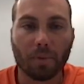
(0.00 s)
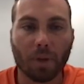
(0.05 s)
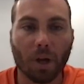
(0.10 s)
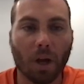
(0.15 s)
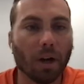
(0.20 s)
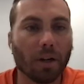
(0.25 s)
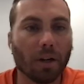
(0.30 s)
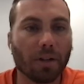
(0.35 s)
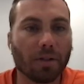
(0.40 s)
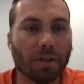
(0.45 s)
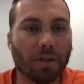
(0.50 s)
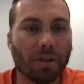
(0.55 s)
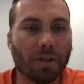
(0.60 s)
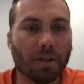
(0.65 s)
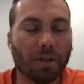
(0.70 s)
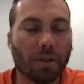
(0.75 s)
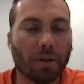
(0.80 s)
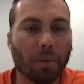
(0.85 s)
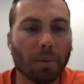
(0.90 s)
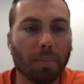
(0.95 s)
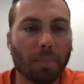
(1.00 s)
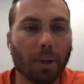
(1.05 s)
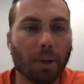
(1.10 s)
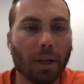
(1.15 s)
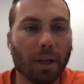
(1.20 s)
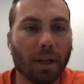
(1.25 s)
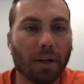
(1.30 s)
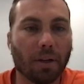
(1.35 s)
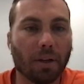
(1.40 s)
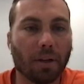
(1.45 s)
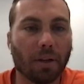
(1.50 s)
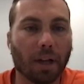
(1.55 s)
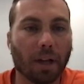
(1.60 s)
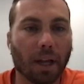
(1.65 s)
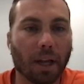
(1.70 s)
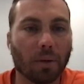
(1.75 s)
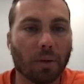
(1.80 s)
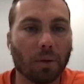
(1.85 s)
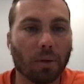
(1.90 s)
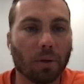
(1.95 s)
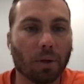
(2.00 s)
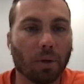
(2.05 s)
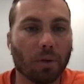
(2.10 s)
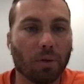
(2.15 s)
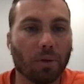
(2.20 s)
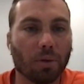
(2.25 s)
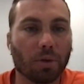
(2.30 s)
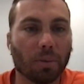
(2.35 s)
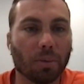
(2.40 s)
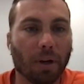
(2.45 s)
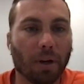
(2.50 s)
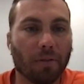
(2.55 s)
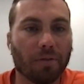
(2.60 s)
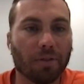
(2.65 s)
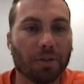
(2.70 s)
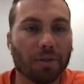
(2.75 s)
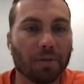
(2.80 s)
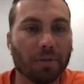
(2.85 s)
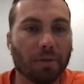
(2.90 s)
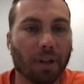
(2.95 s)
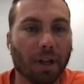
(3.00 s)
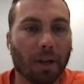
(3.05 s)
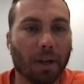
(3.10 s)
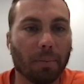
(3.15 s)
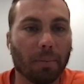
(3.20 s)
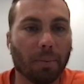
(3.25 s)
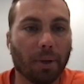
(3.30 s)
All right, so this is a good play and a good angle to go through some offensive line